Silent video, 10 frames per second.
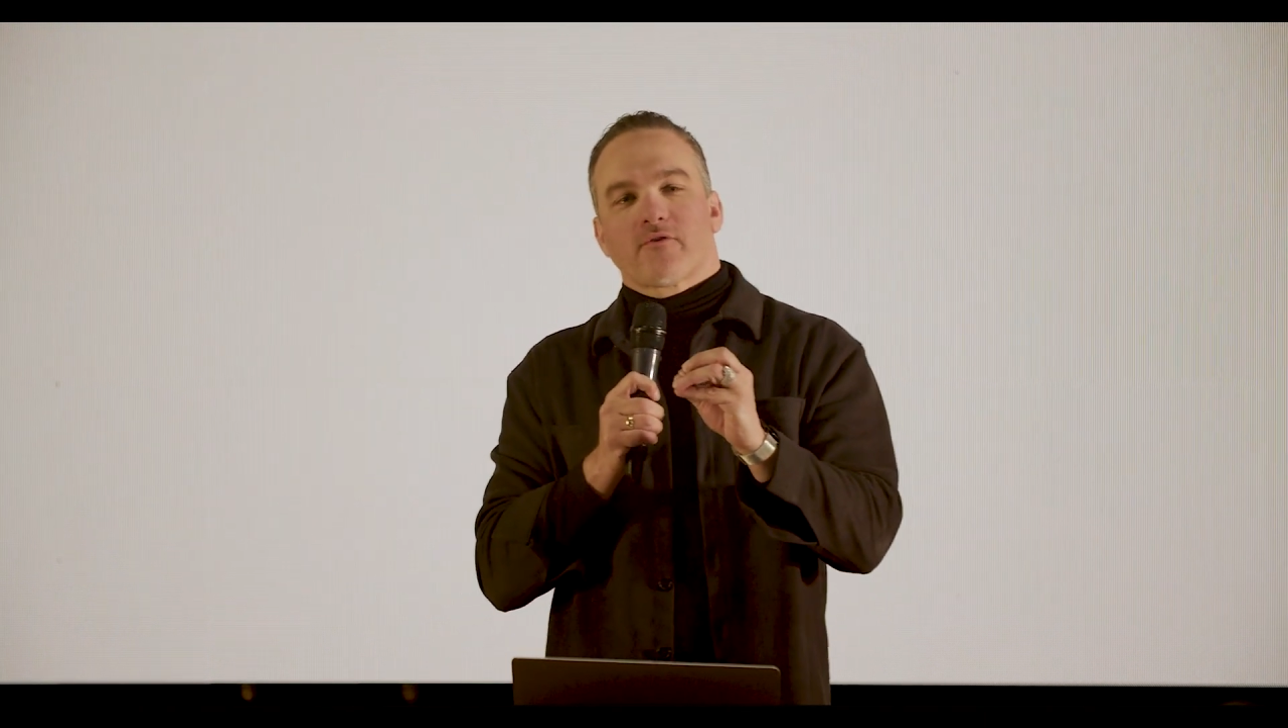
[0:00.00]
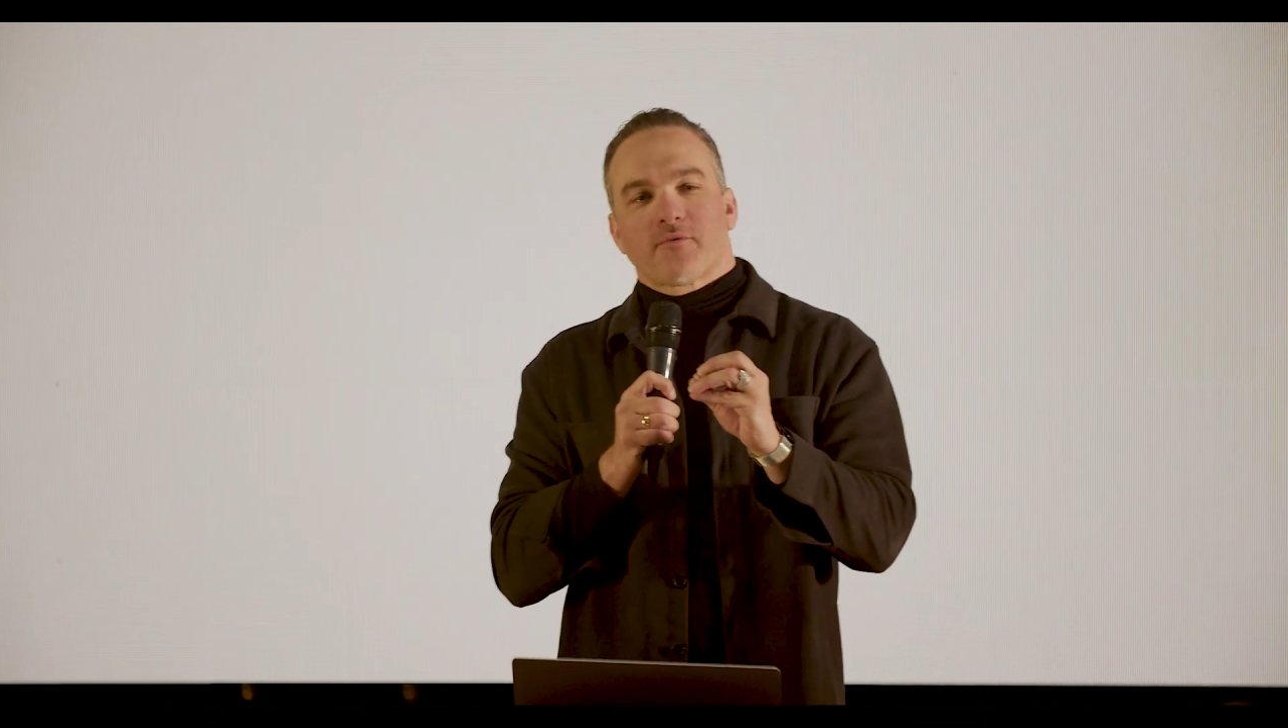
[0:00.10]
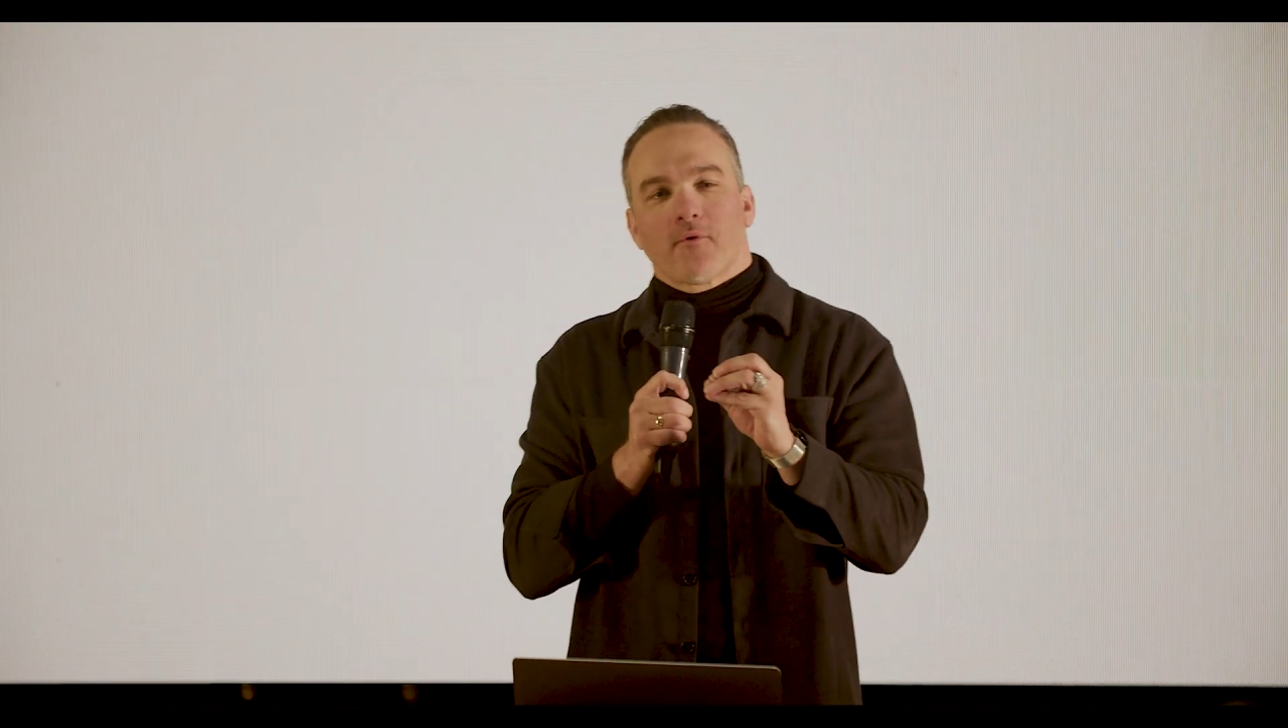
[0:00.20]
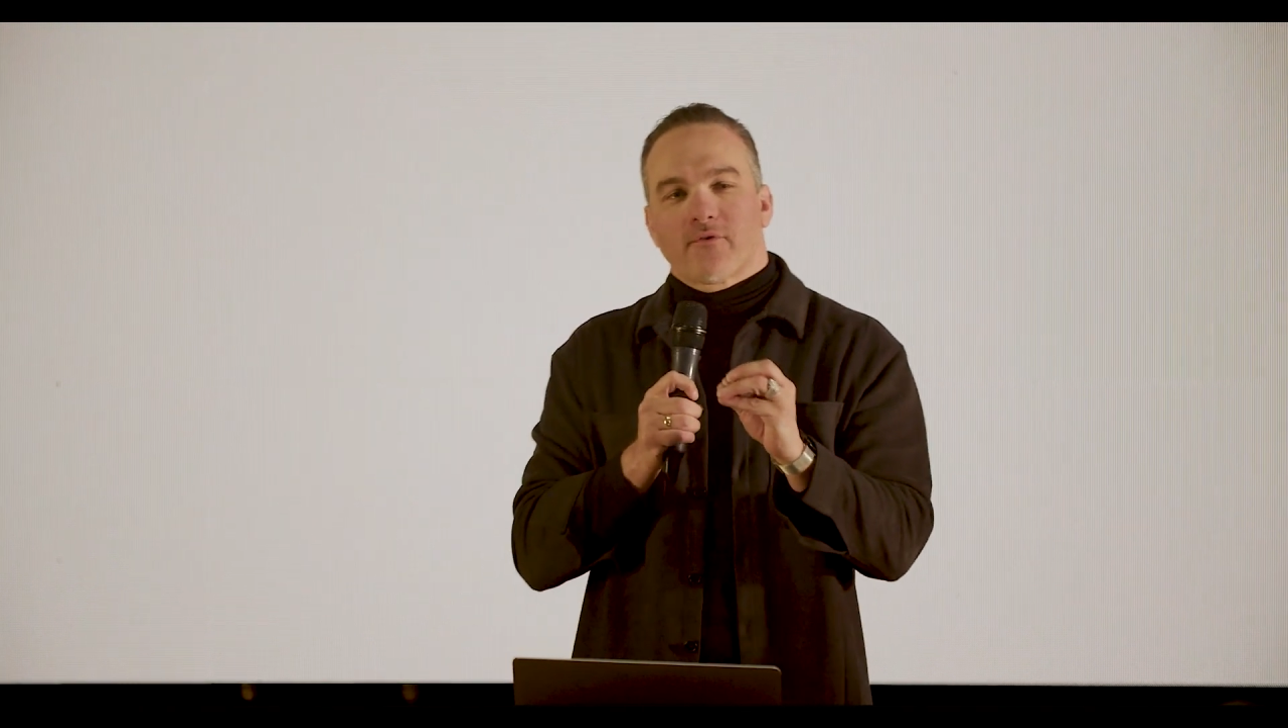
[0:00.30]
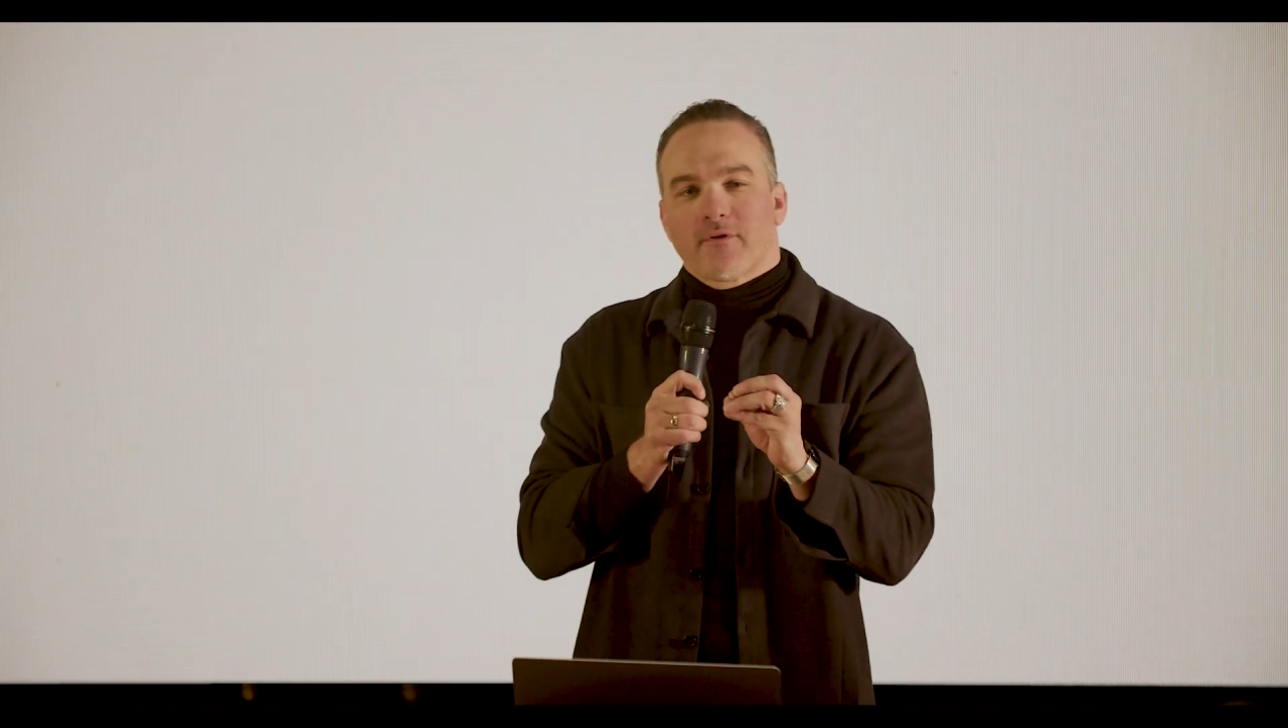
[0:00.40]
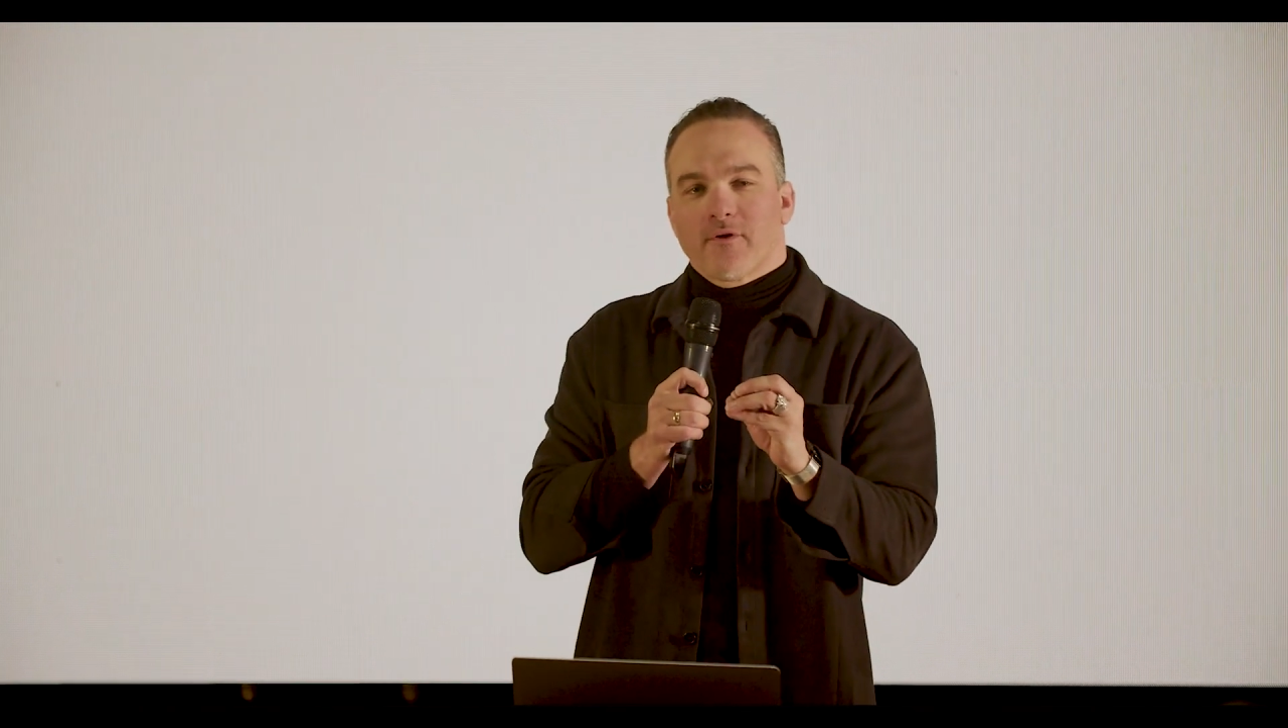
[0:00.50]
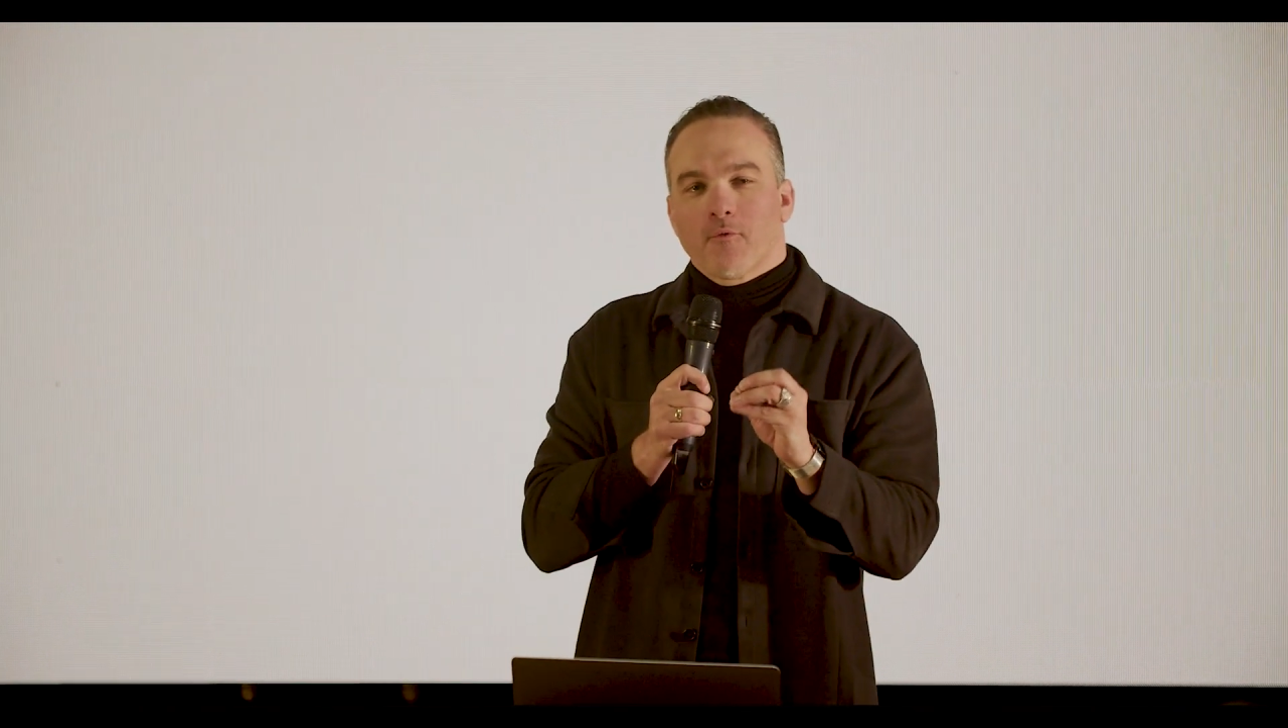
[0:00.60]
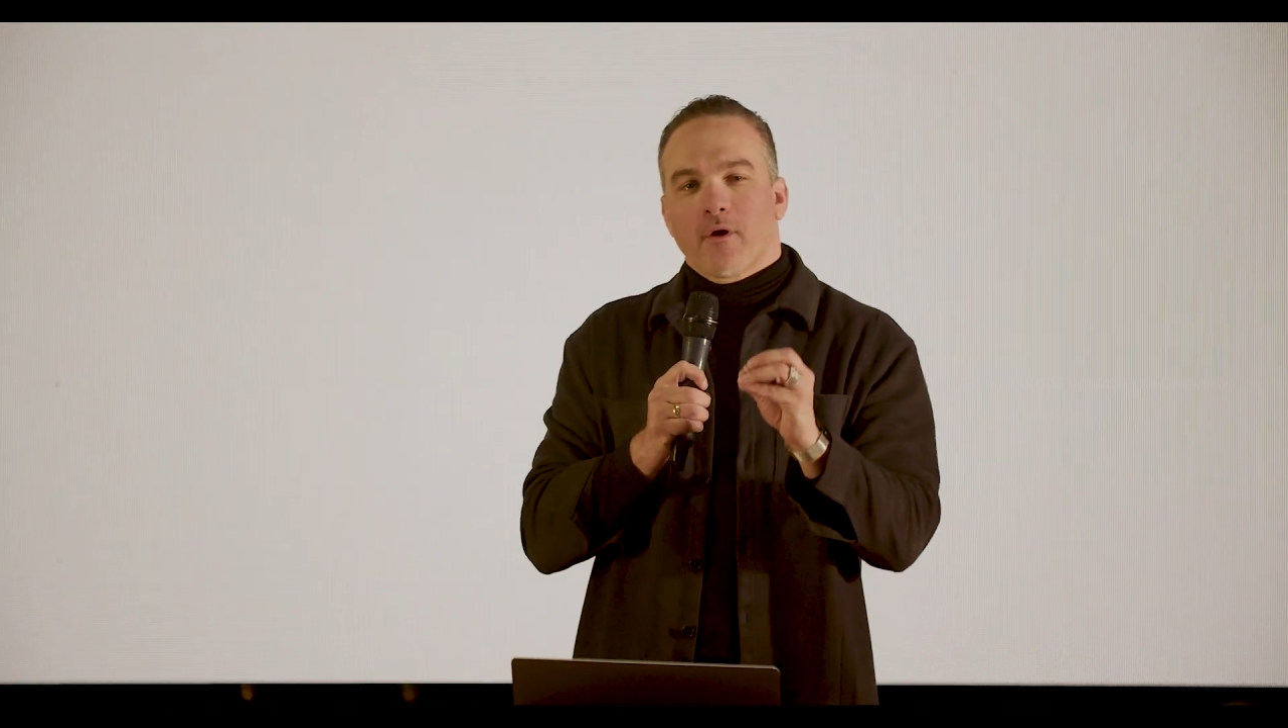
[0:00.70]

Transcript: are supposed to do?